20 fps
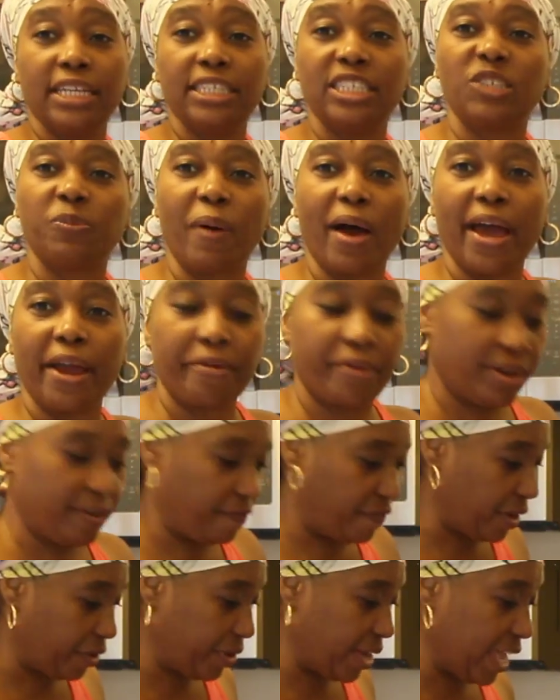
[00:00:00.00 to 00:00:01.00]
inspiring,
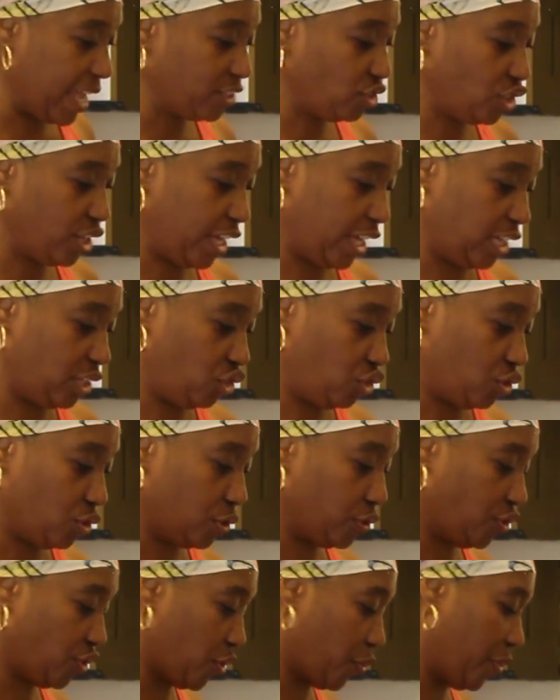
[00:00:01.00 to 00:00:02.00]
very
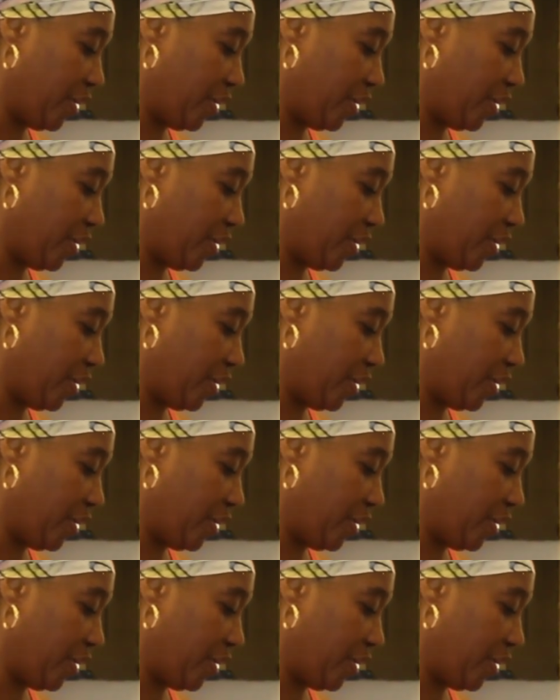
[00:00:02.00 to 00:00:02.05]
educational. So